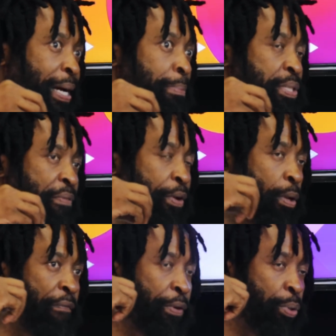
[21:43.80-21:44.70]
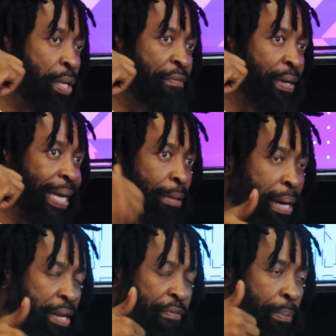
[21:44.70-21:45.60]
it becomes difficult for you to even get
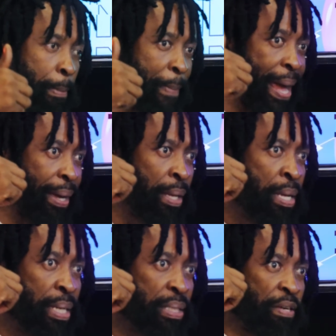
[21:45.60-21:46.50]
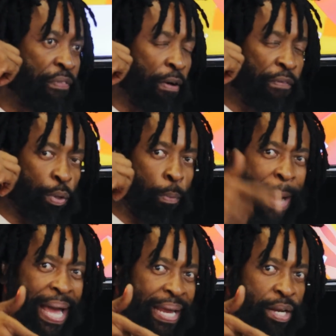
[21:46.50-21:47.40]
money from the bank. It's difficult for you to
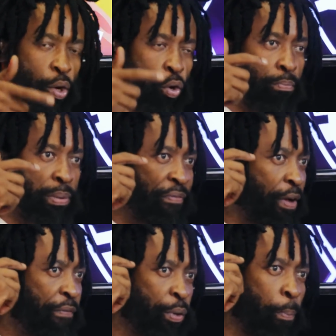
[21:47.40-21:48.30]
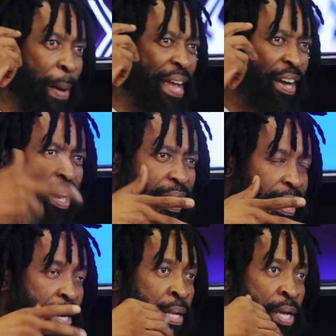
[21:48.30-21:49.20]
buy any home. It's difficult for you to buy a
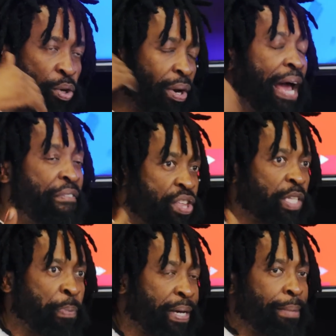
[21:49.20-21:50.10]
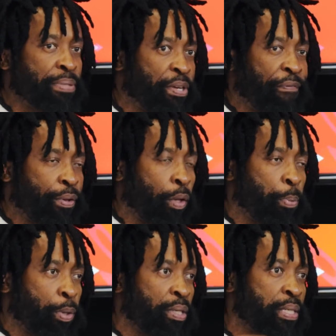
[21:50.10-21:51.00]
car. Your life just becomes
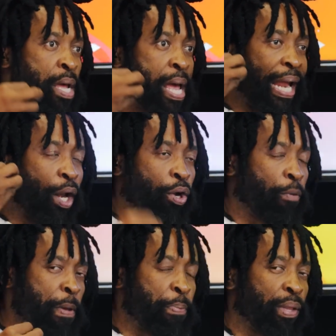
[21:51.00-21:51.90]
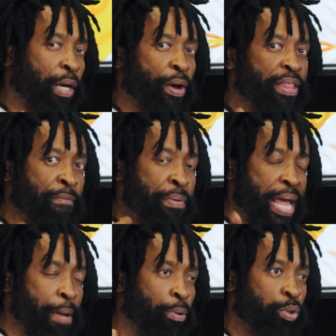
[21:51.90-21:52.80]
difficult because a lot of people, the way they've
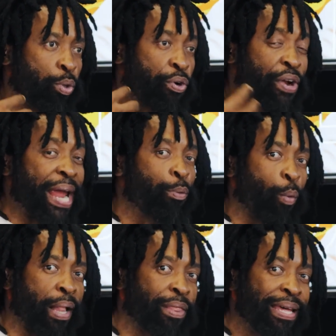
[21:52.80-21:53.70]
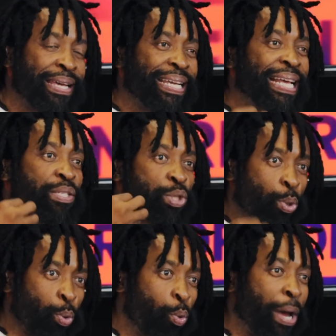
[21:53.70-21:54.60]
been able to create wealth is
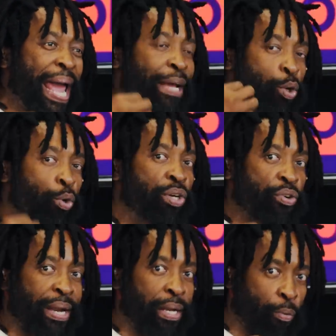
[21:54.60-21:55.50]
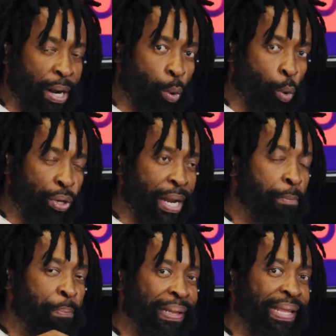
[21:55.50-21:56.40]
through a good credit record
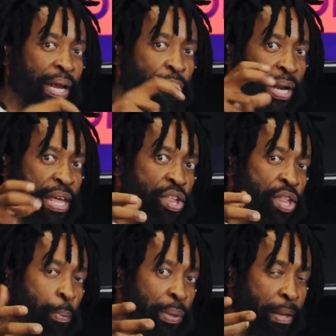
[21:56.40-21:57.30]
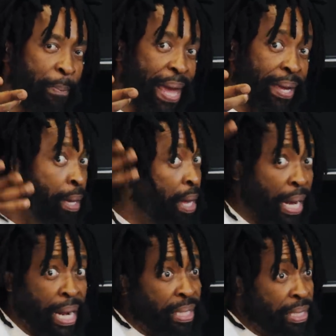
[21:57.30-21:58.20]
and building a relationship with the bank
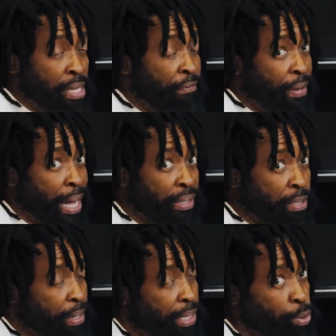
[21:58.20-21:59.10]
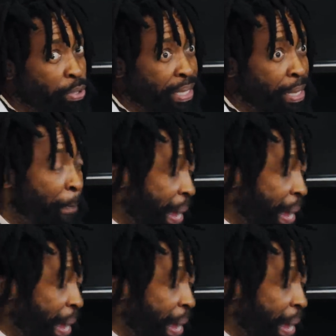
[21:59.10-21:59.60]
and actually even ultimately using the